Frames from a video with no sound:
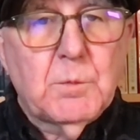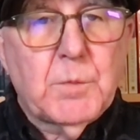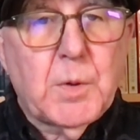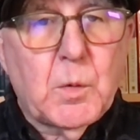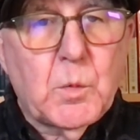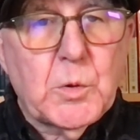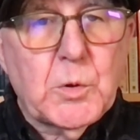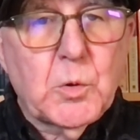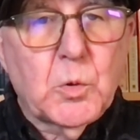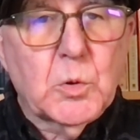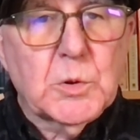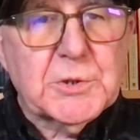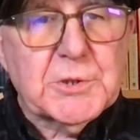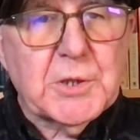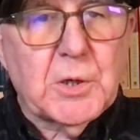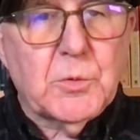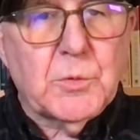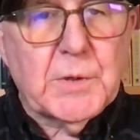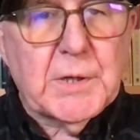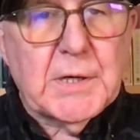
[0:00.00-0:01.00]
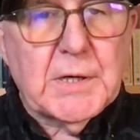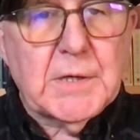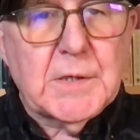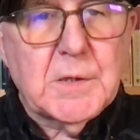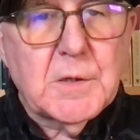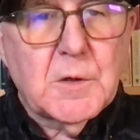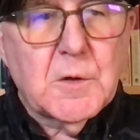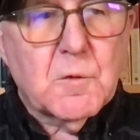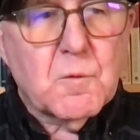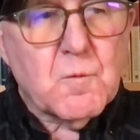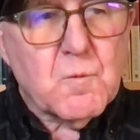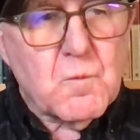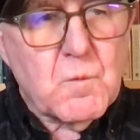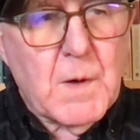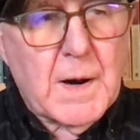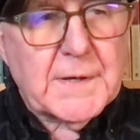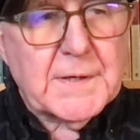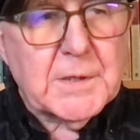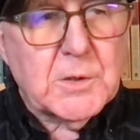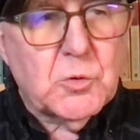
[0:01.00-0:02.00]
But we also need
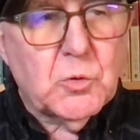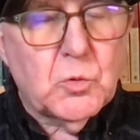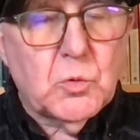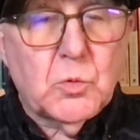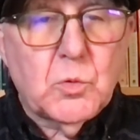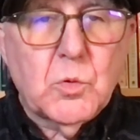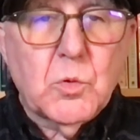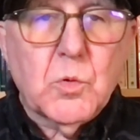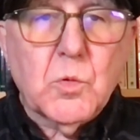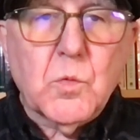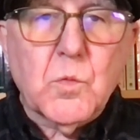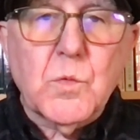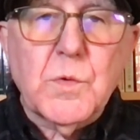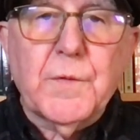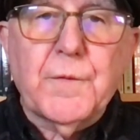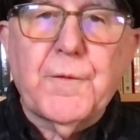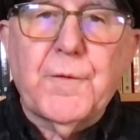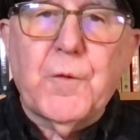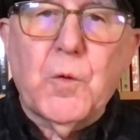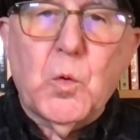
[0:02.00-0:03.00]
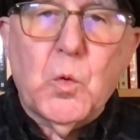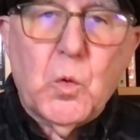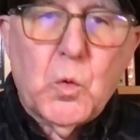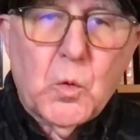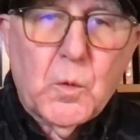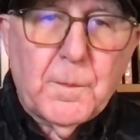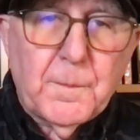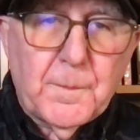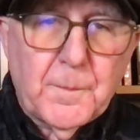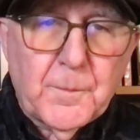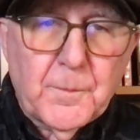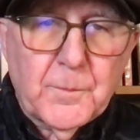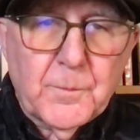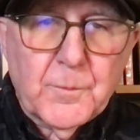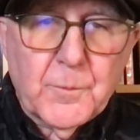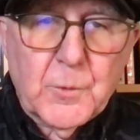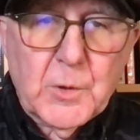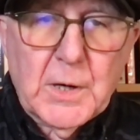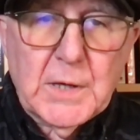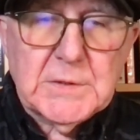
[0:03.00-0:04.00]
radical reform,
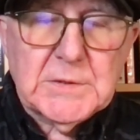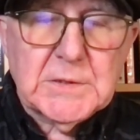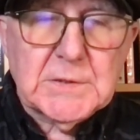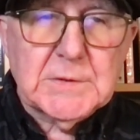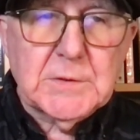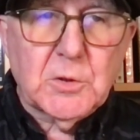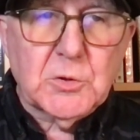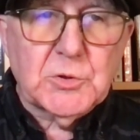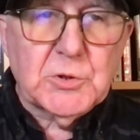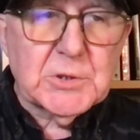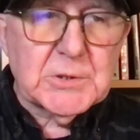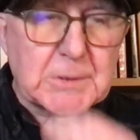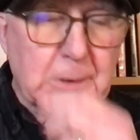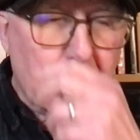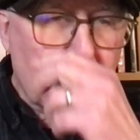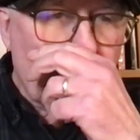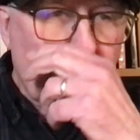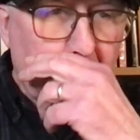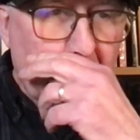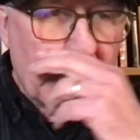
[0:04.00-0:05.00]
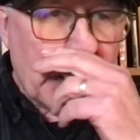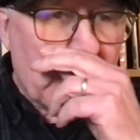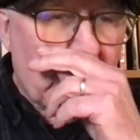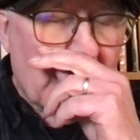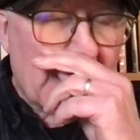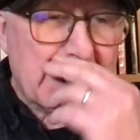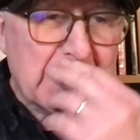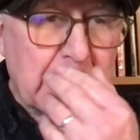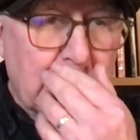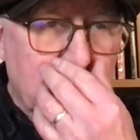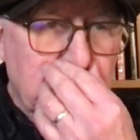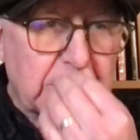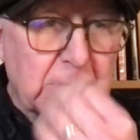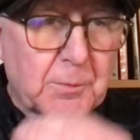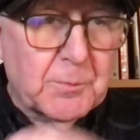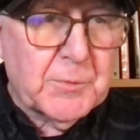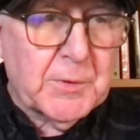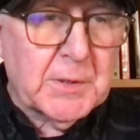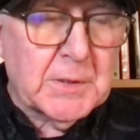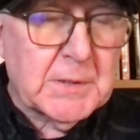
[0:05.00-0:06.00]
right? It's not just, let's have
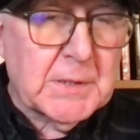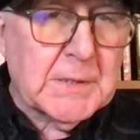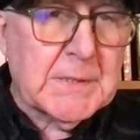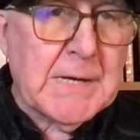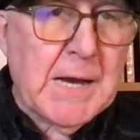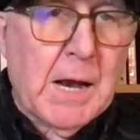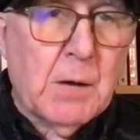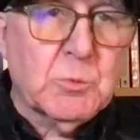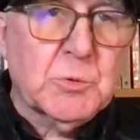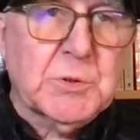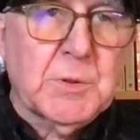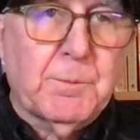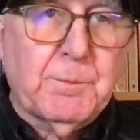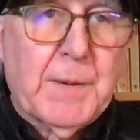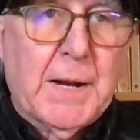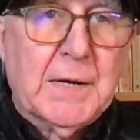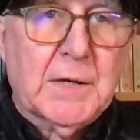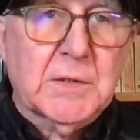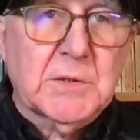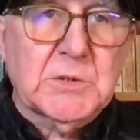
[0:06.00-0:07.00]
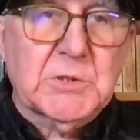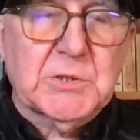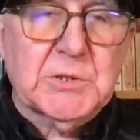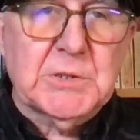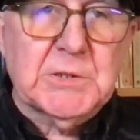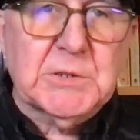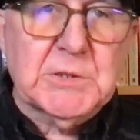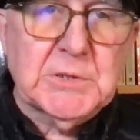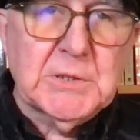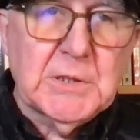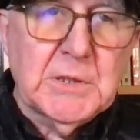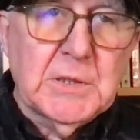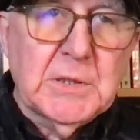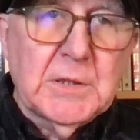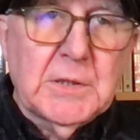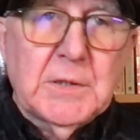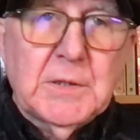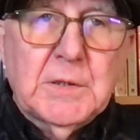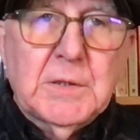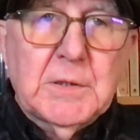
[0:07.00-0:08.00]
something that counterbalances,
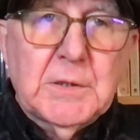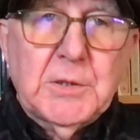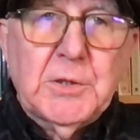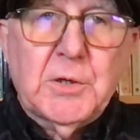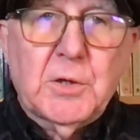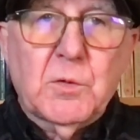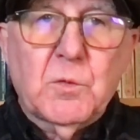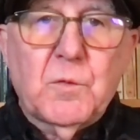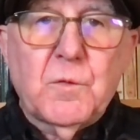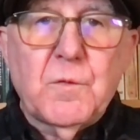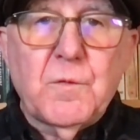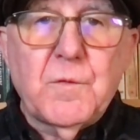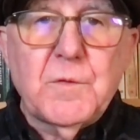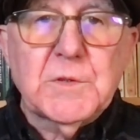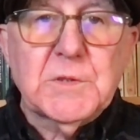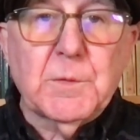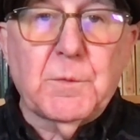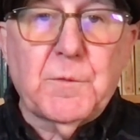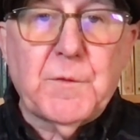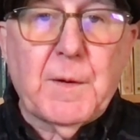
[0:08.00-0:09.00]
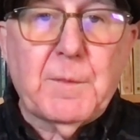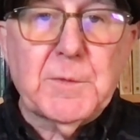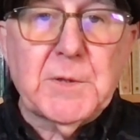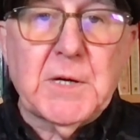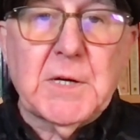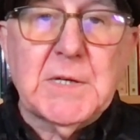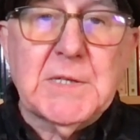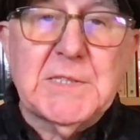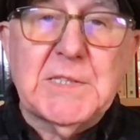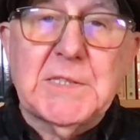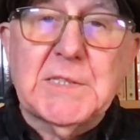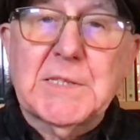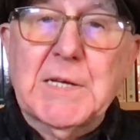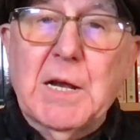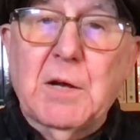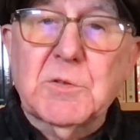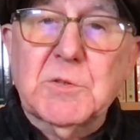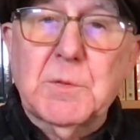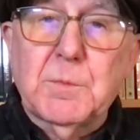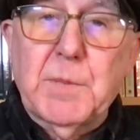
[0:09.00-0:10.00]
some femininity to
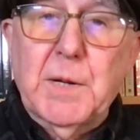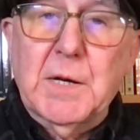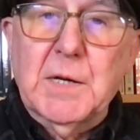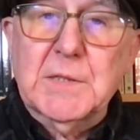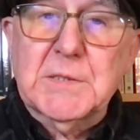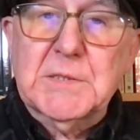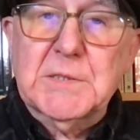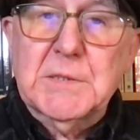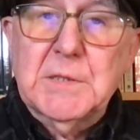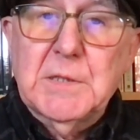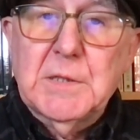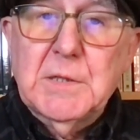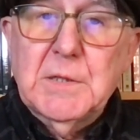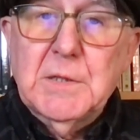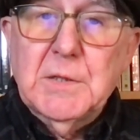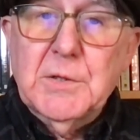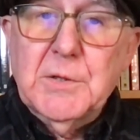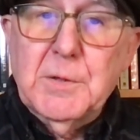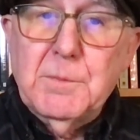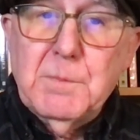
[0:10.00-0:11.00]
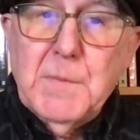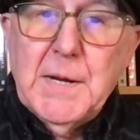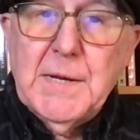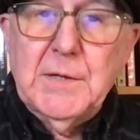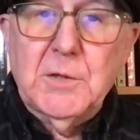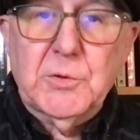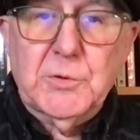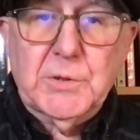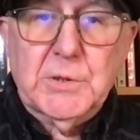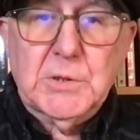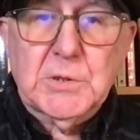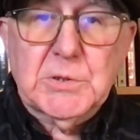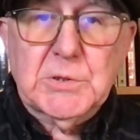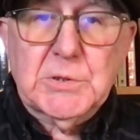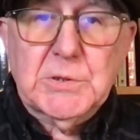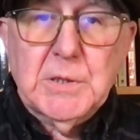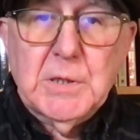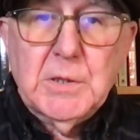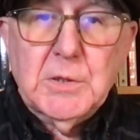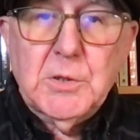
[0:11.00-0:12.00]
counterbalance the
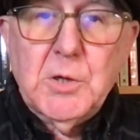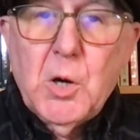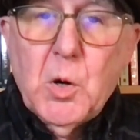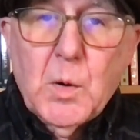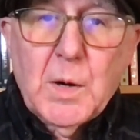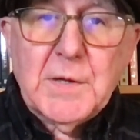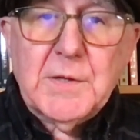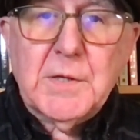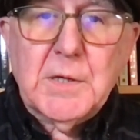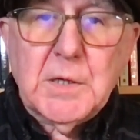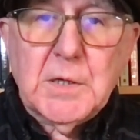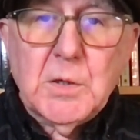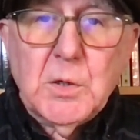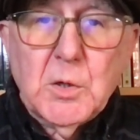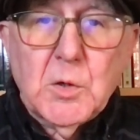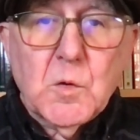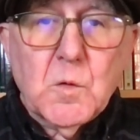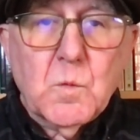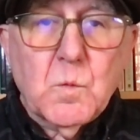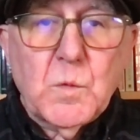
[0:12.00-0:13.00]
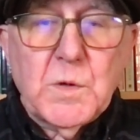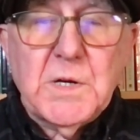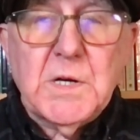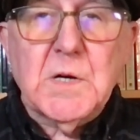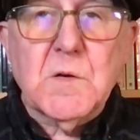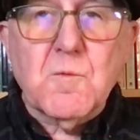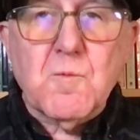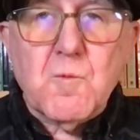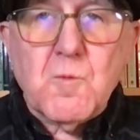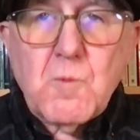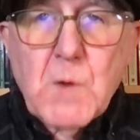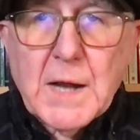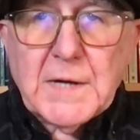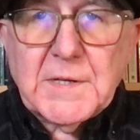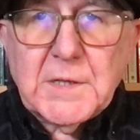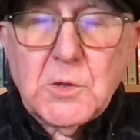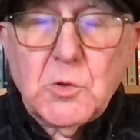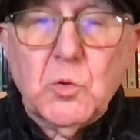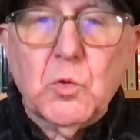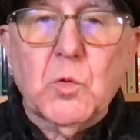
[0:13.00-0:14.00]
maleness. No, I think we need
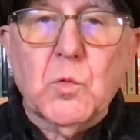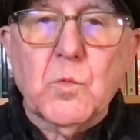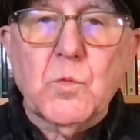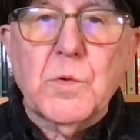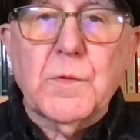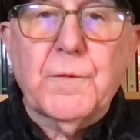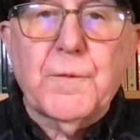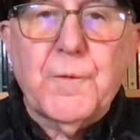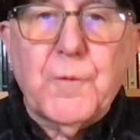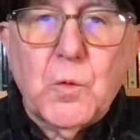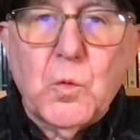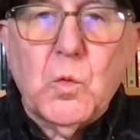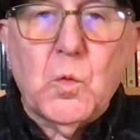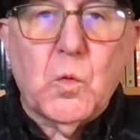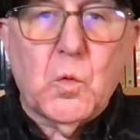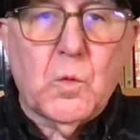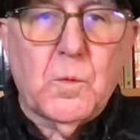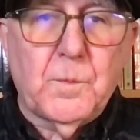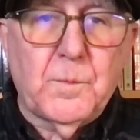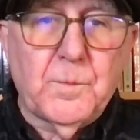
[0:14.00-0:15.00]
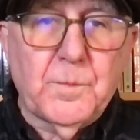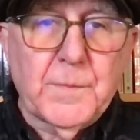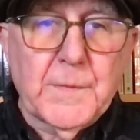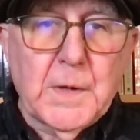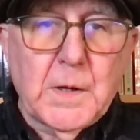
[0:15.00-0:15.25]
radical reform